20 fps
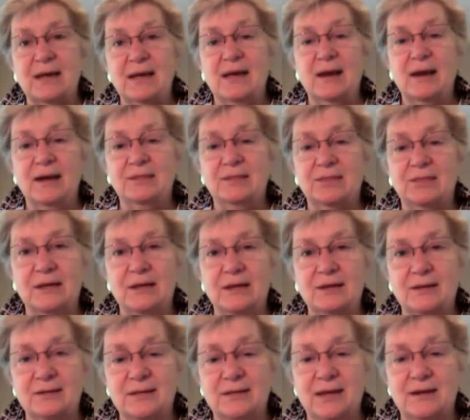And I
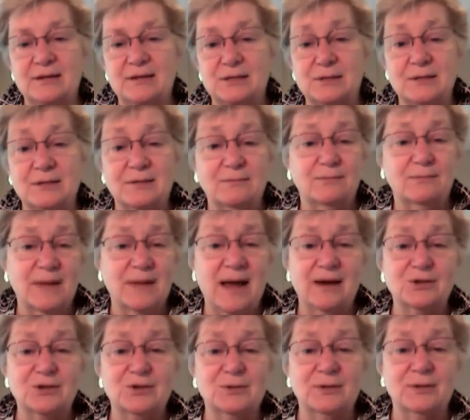think that is
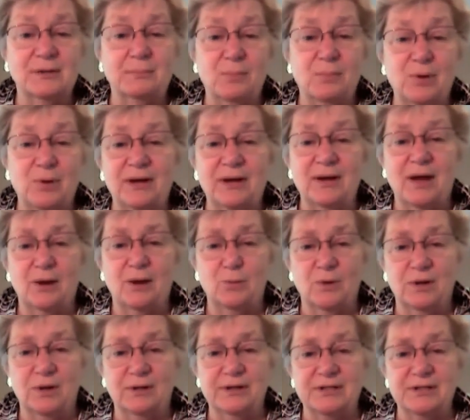actually pretty
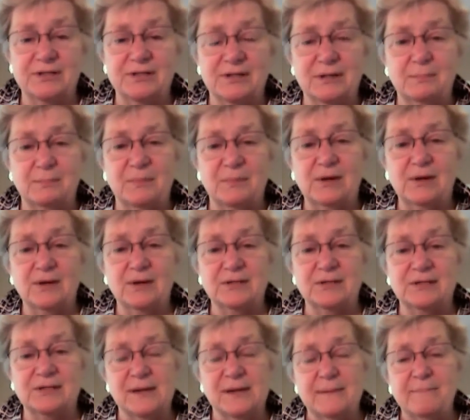unrealistic,
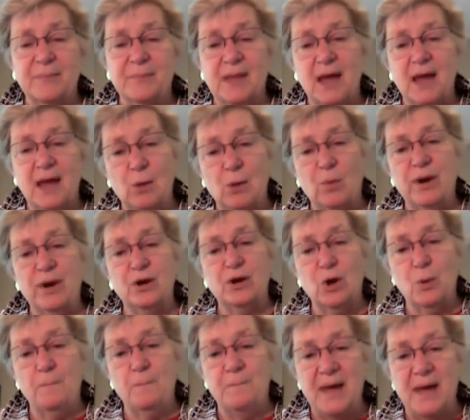because I want to
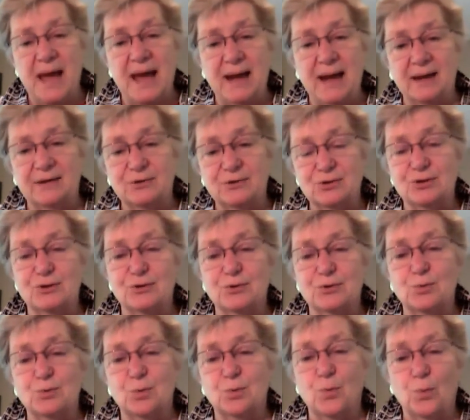go back
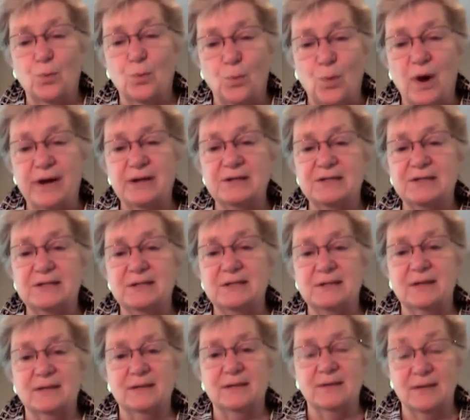to what is
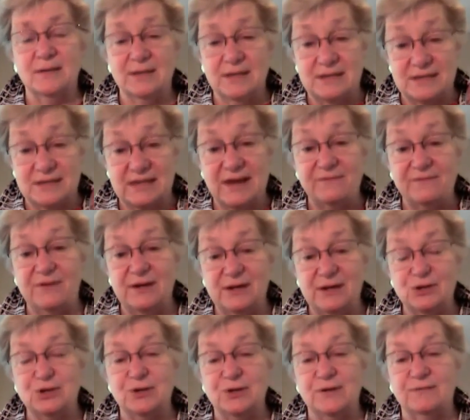the
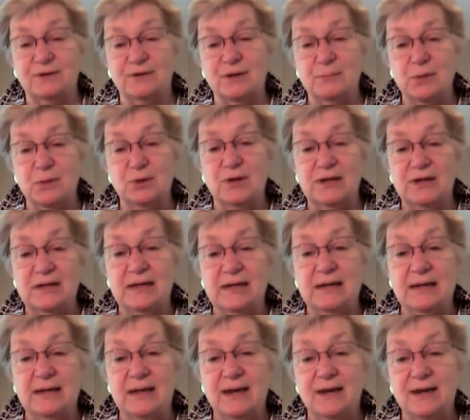definition of community
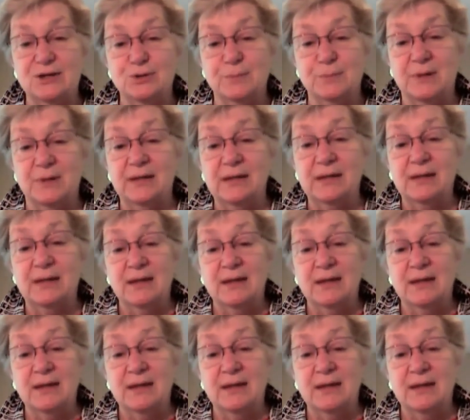engagement.